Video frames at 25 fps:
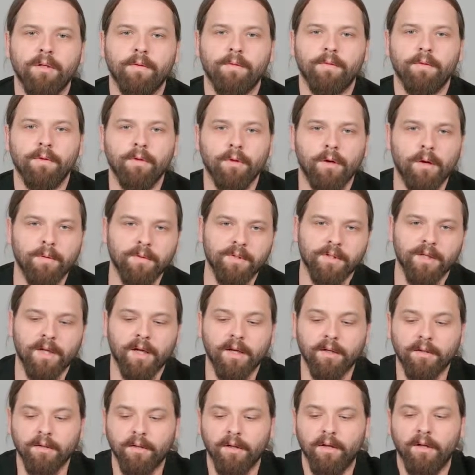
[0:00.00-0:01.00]
if you go
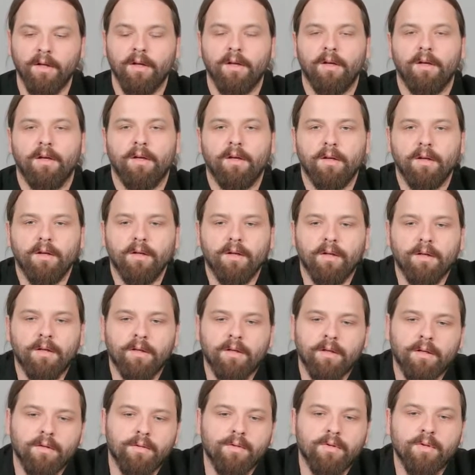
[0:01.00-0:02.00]
outside
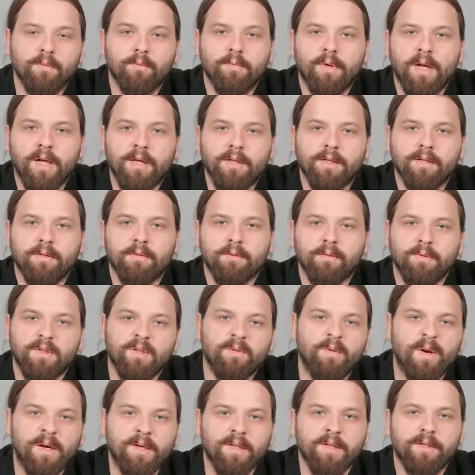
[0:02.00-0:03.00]
to some place which
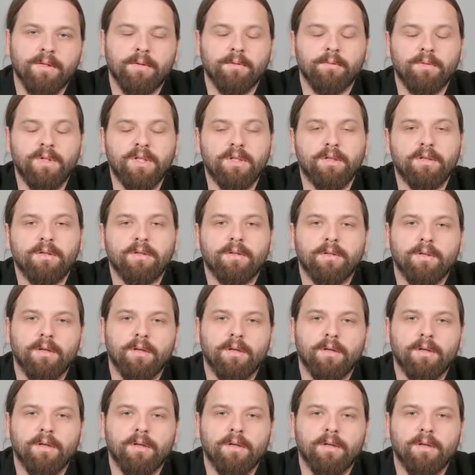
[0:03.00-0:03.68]
is